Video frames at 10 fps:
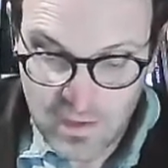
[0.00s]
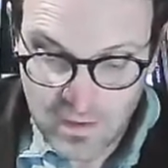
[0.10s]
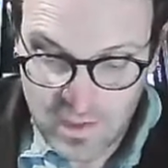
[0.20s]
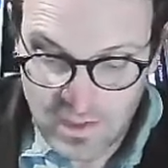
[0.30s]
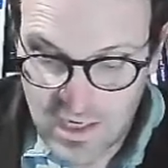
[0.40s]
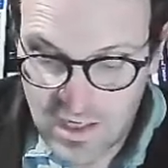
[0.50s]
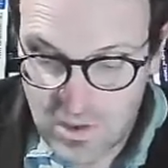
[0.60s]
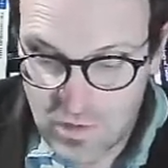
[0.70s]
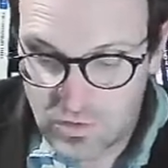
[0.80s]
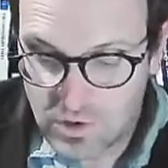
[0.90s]
The day
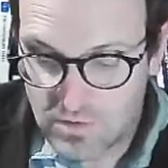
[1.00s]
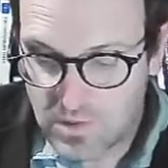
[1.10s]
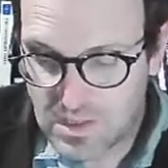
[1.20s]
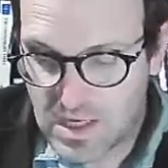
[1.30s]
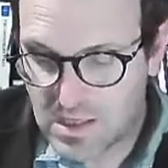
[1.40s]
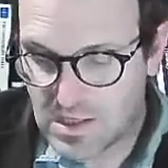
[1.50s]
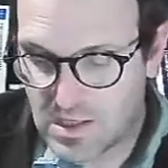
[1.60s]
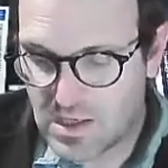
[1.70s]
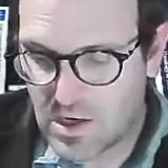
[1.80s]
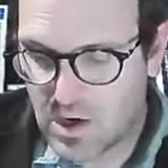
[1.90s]
you should be decked
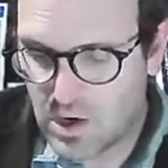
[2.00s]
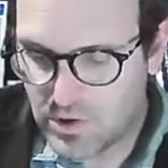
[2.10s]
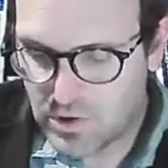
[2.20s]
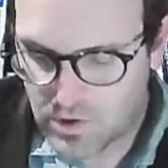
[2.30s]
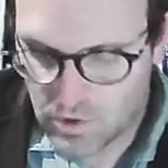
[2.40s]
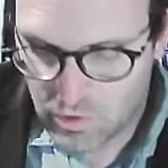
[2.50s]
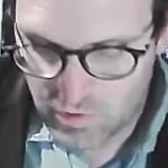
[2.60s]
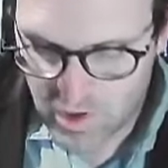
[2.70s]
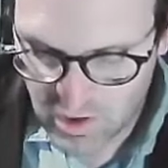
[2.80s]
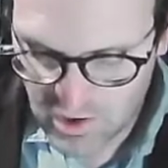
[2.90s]
in all your
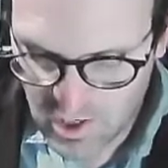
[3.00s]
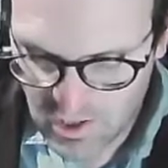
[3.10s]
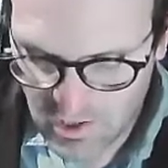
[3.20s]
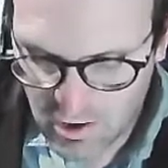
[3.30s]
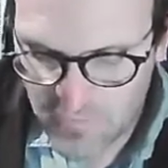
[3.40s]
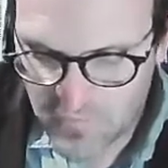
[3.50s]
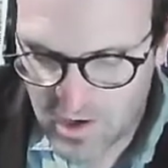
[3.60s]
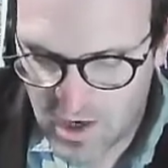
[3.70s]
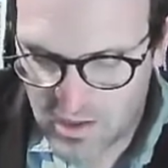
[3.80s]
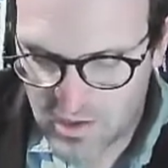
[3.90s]
glory and
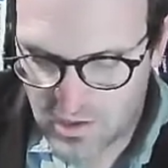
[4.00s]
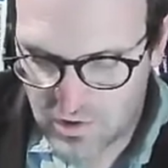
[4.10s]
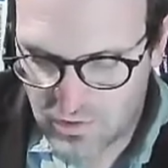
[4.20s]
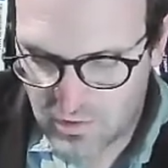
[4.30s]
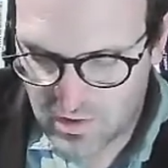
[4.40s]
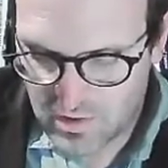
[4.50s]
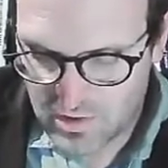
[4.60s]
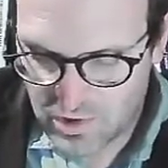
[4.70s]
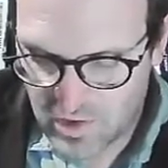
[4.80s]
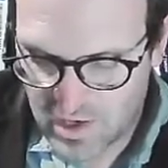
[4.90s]
offer elegant
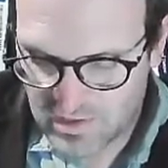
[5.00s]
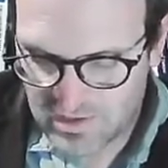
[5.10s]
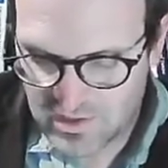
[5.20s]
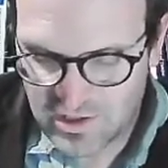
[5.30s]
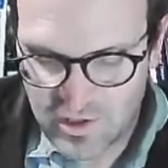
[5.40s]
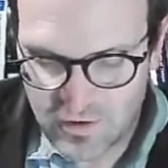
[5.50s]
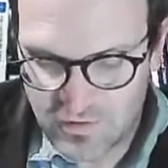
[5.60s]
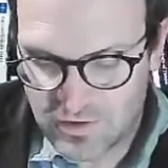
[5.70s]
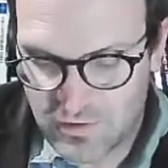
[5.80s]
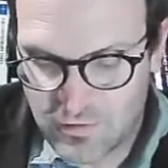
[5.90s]
dress to
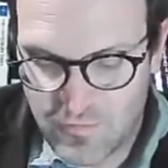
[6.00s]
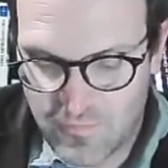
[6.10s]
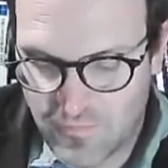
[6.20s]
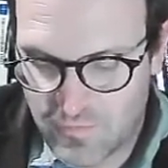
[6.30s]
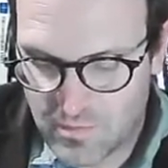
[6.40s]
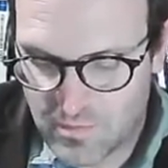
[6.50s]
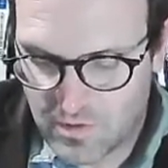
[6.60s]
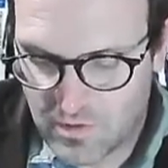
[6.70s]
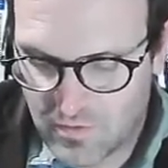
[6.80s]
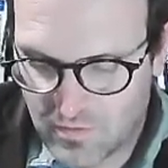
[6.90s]
those who form
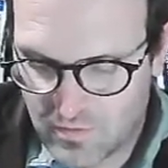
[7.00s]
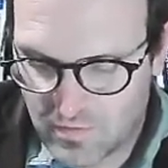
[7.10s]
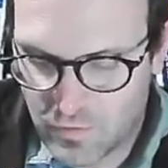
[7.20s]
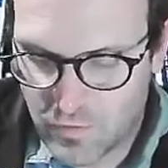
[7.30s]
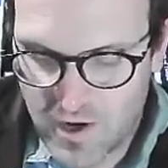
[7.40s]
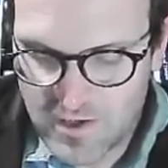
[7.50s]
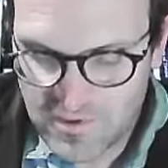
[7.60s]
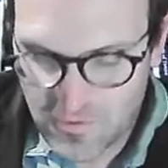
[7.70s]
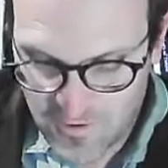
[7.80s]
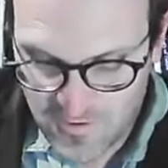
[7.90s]
your
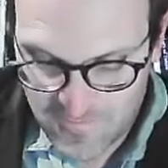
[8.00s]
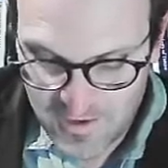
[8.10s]
escort.